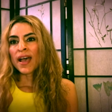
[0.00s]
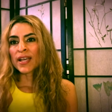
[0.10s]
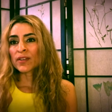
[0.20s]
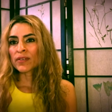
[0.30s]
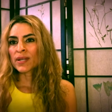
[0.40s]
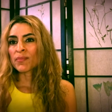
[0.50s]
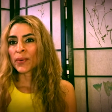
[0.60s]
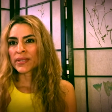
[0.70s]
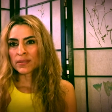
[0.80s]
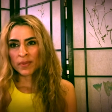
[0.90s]
and create
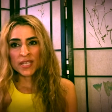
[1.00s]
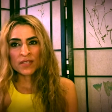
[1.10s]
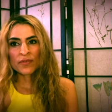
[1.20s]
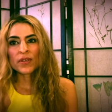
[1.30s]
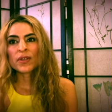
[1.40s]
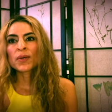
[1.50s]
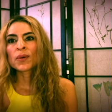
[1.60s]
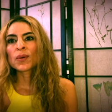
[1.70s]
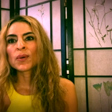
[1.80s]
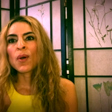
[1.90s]
more space for
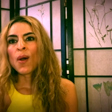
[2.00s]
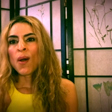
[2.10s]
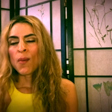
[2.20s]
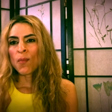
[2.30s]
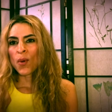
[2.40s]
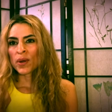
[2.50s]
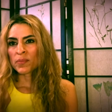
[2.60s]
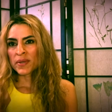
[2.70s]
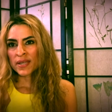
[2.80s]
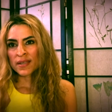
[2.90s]
you,
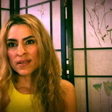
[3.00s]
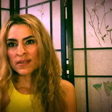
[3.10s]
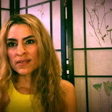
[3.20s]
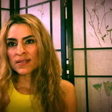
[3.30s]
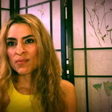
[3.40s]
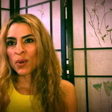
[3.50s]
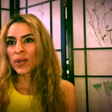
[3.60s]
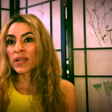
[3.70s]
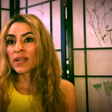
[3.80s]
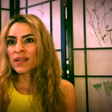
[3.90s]
more peace,
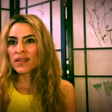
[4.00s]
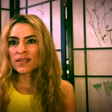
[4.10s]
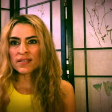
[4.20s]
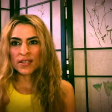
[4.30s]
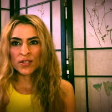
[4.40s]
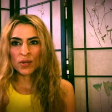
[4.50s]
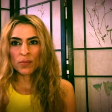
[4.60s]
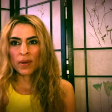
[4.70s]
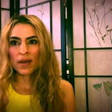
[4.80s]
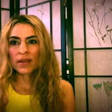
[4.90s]
more ease in
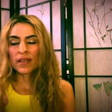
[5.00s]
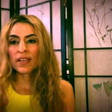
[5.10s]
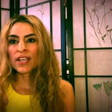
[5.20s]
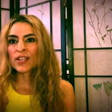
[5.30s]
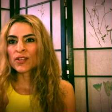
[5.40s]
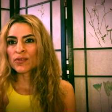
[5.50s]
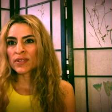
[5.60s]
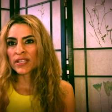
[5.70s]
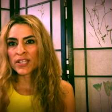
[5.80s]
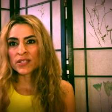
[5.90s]
your body, in your
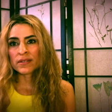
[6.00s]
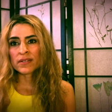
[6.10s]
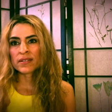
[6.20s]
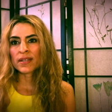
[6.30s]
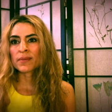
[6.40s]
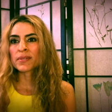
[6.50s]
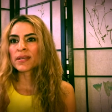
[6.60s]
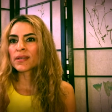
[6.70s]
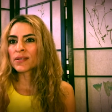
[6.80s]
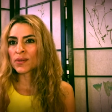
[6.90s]
relationships,
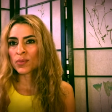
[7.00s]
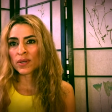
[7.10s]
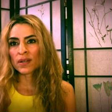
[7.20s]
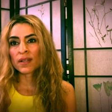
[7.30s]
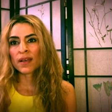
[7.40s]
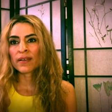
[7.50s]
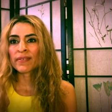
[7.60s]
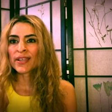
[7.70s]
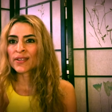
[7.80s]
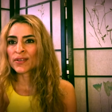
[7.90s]
in your work
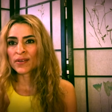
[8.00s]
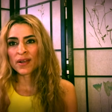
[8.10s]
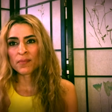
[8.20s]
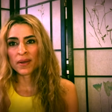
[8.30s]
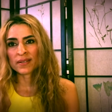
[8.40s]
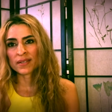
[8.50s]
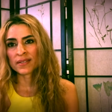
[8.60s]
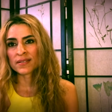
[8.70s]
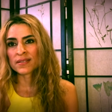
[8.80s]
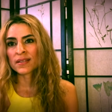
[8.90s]
life, in your
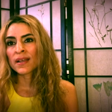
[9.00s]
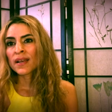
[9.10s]
abundance.